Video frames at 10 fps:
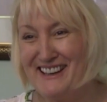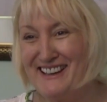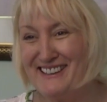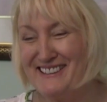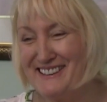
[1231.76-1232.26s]

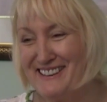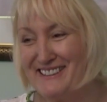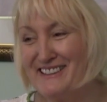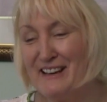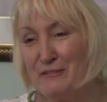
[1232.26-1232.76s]
And
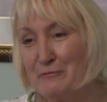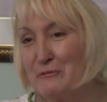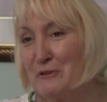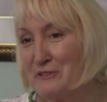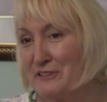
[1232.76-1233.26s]
then I
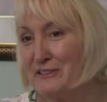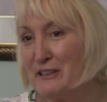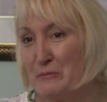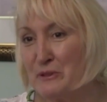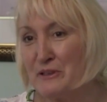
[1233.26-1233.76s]
wrote a little
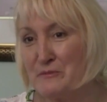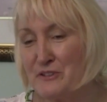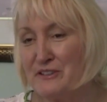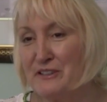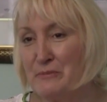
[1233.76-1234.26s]
ebook I'm
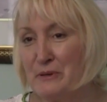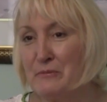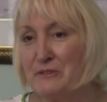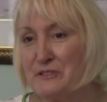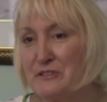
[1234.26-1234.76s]
trying to get
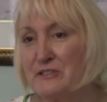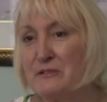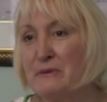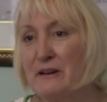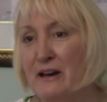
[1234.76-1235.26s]
published
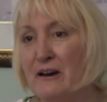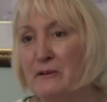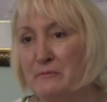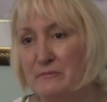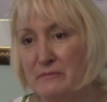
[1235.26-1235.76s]
just
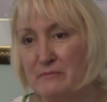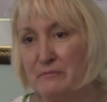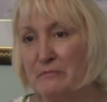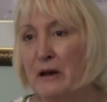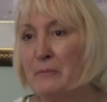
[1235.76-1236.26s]
about
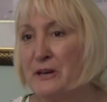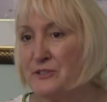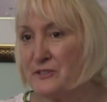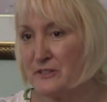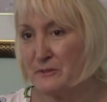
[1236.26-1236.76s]
how
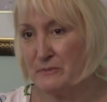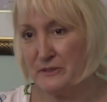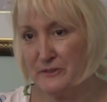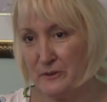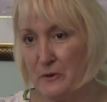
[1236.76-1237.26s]
patients can
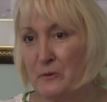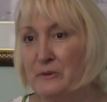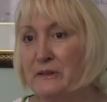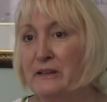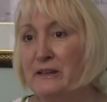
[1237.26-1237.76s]
build their
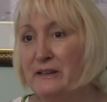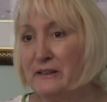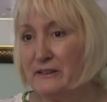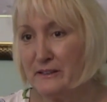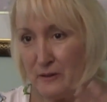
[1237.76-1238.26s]
own
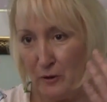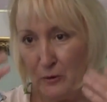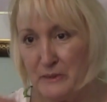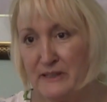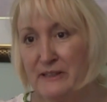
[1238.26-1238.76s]

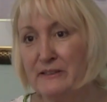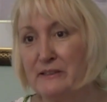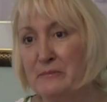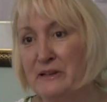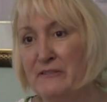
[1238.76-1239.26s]
whole being
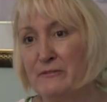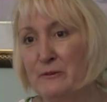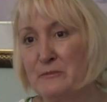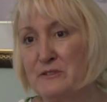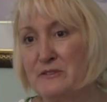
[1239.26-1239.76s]
healing
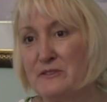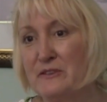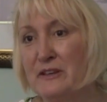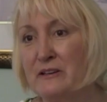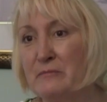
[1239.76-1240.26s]
platforms, so
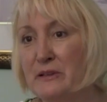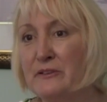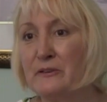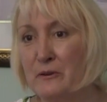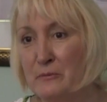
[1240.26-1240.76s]
they can build
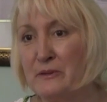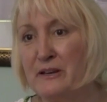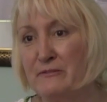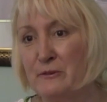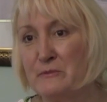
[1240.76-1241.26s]
their own
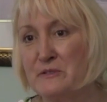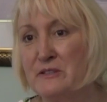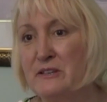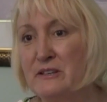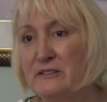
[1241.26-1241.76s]

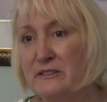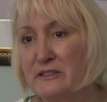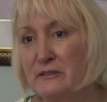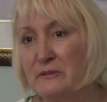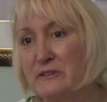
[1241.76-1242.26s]
platforms to
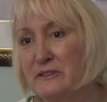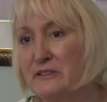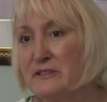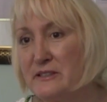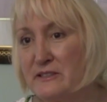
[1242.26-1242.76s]
deal with the
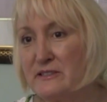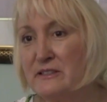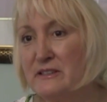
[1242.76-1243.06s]
disease.